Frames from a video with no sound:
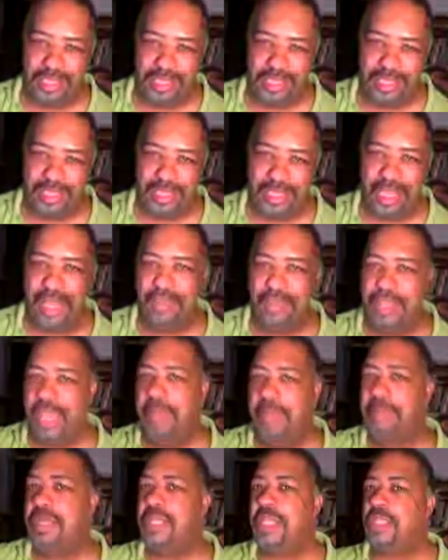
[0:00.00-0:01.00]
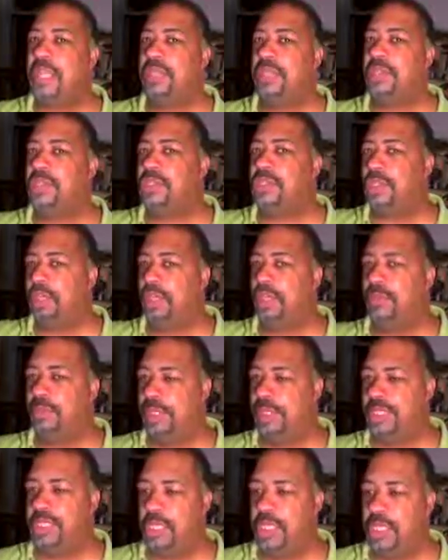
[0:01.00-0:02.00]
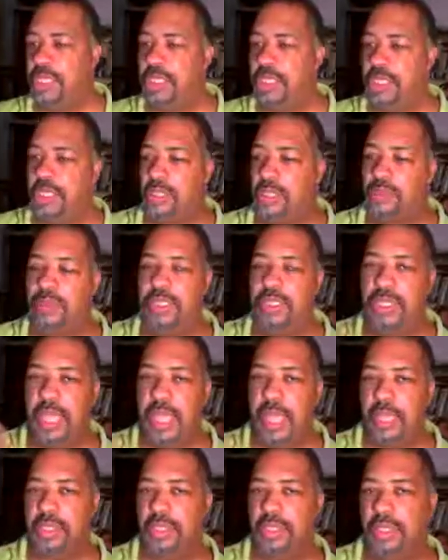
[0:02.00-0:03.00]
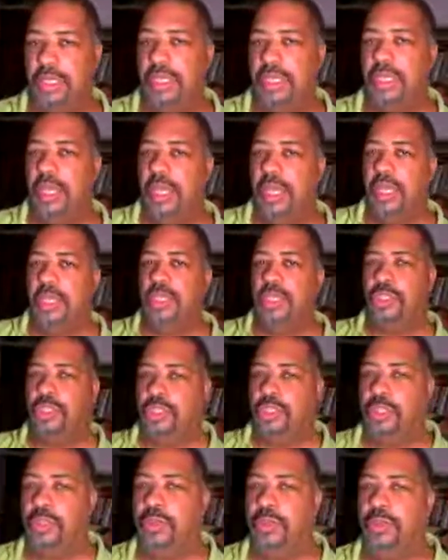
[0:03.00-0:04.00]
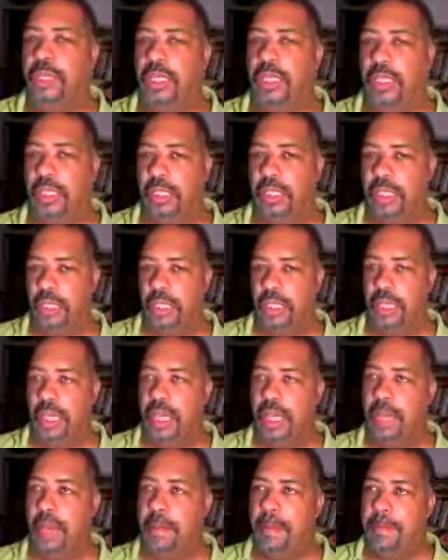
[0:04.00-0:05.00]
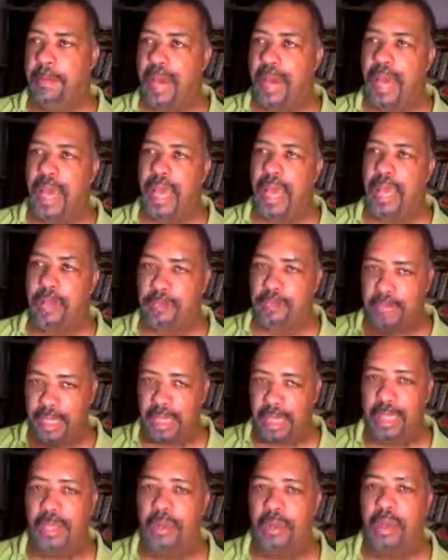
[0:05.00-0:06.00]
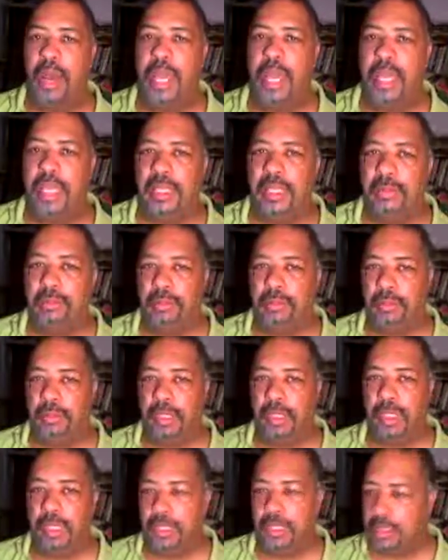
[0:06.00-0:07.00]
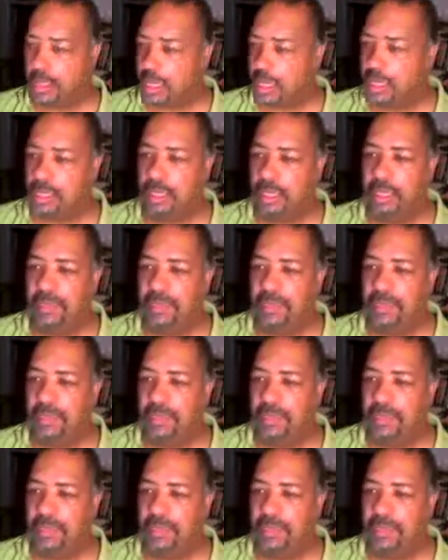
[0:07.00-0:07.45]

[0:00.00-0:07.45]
Now, they misunderstood what Jesus was actually doing by being quiet. He tested her